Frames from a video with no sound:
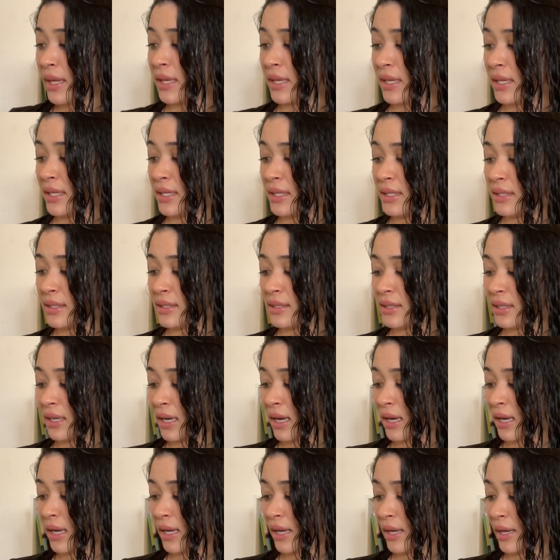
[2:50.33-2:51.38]
is
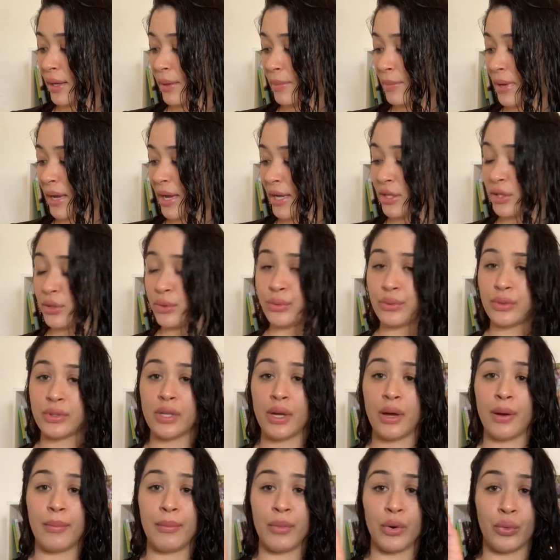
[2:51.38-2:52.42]
I use
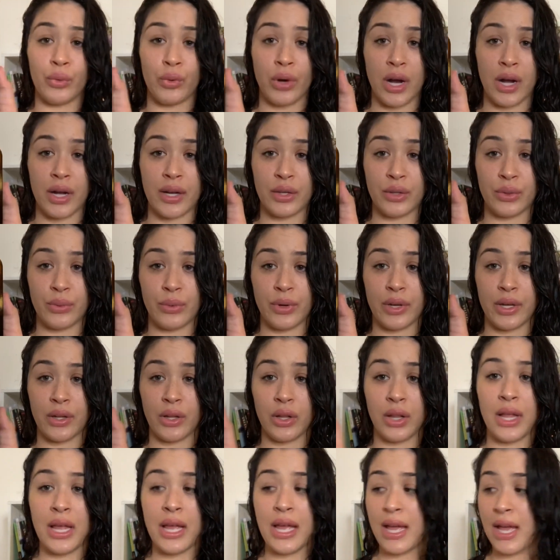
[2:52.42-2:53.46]
Moroccan
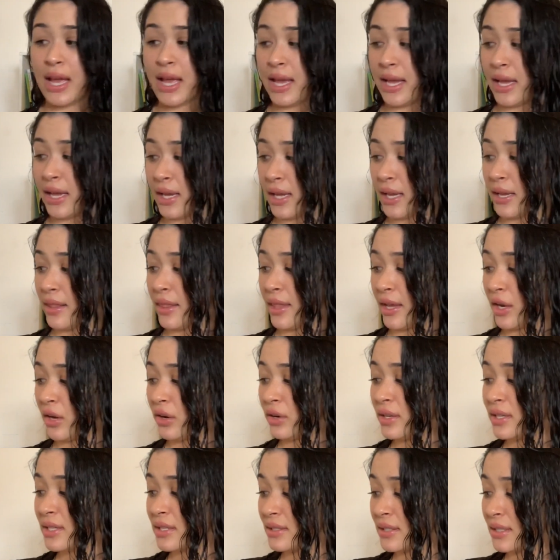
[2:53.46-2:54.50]
oil. And there
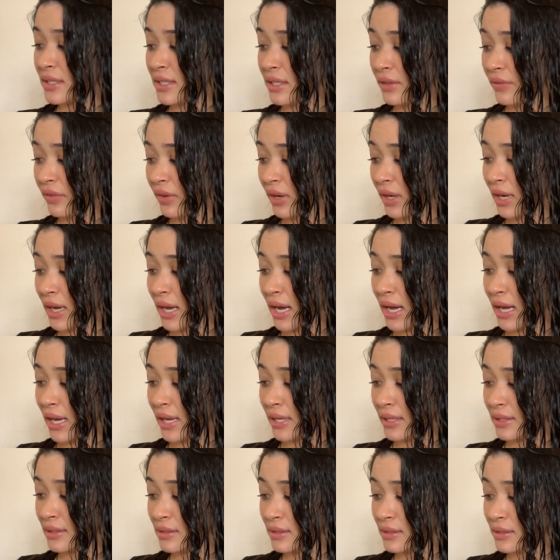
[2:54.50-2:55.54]
is different
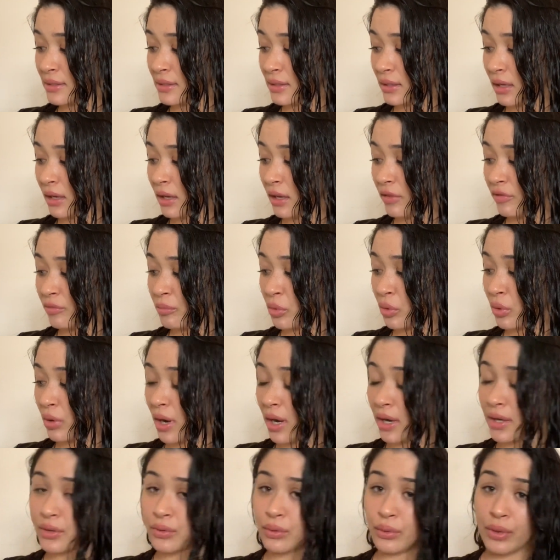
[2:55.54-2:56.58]
kinds of
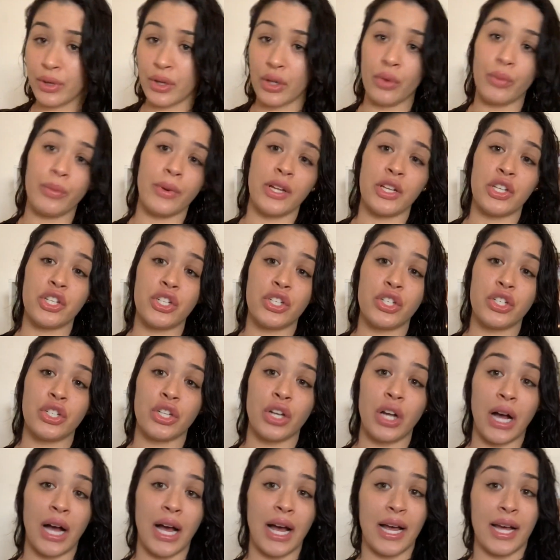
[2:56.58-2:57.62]
Moroccan oil, which
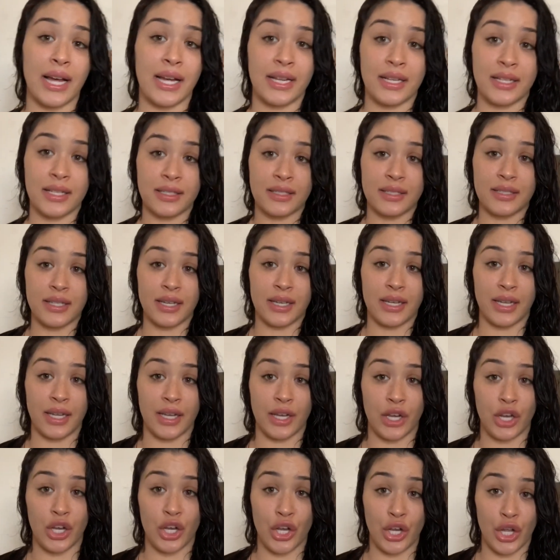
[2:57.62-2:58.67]
I
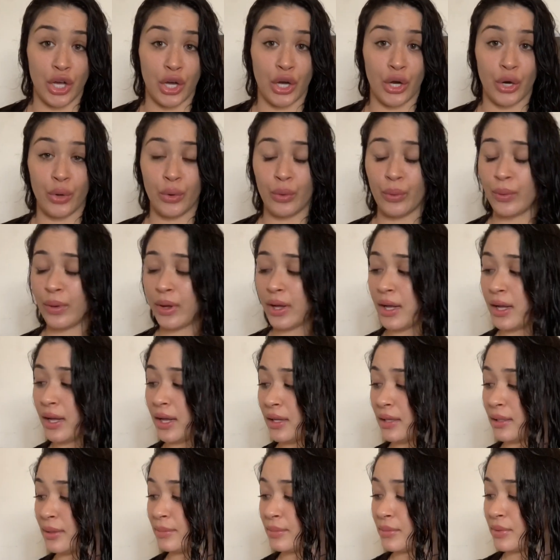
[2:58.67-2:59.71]
didn't know.
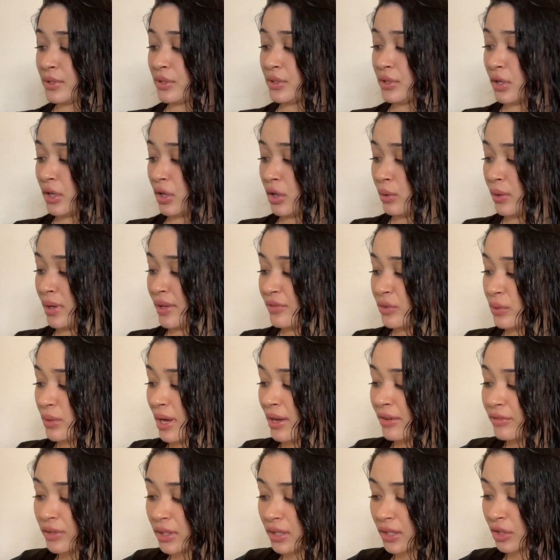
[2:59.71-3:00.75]
So if you
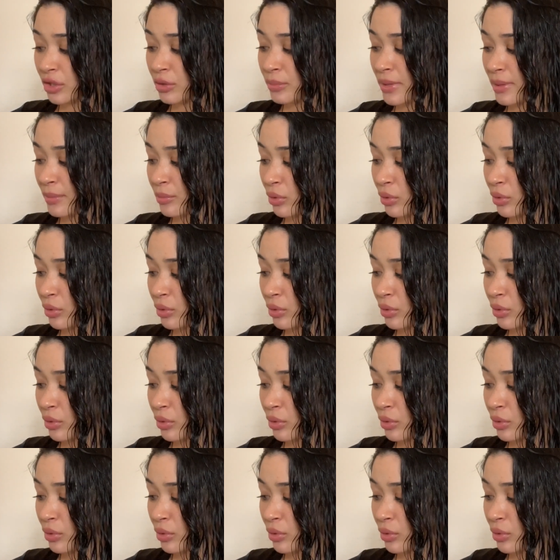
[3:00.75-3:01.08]
have a little bit